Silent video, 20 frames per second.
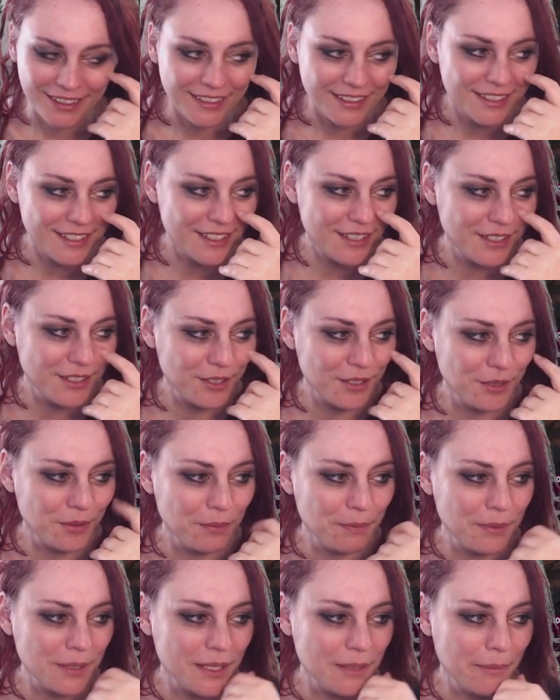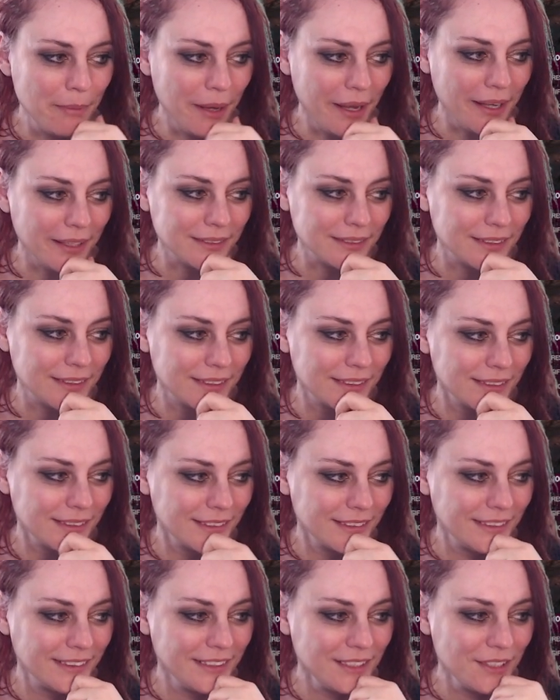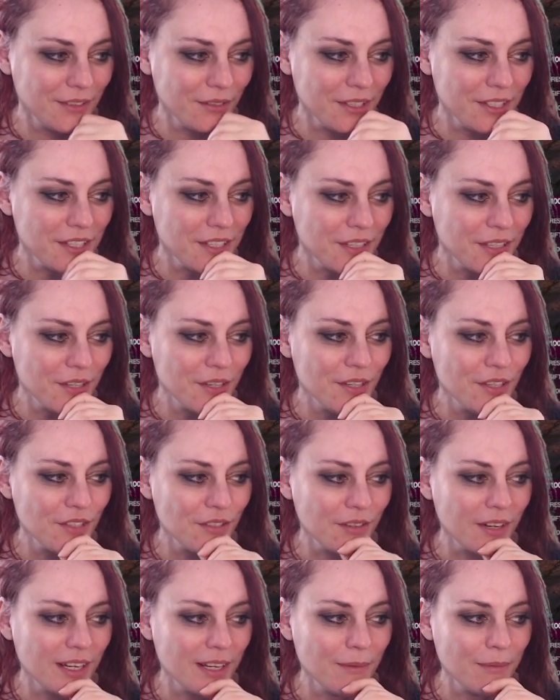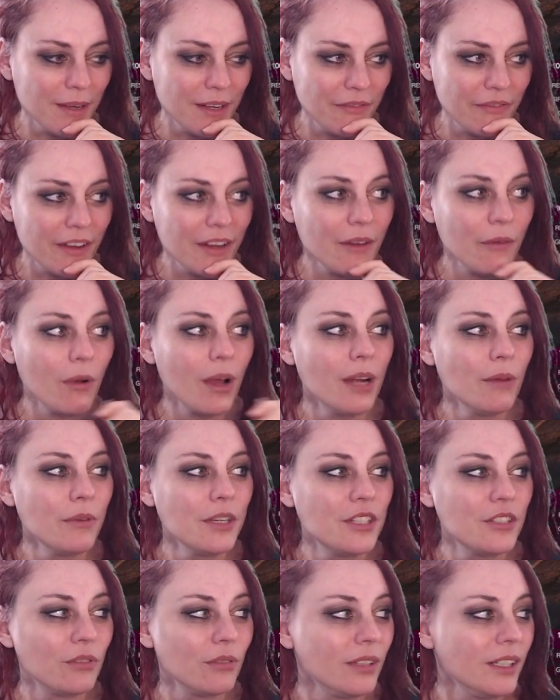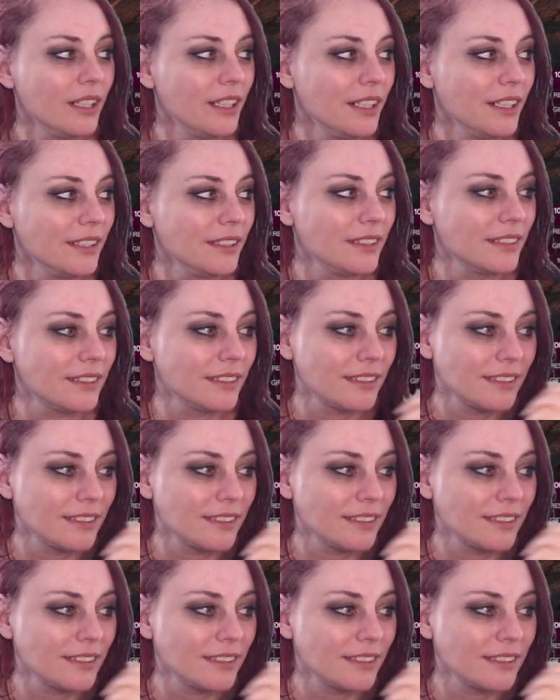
Stupid bat. It was a good trial by fire. Well, we tried.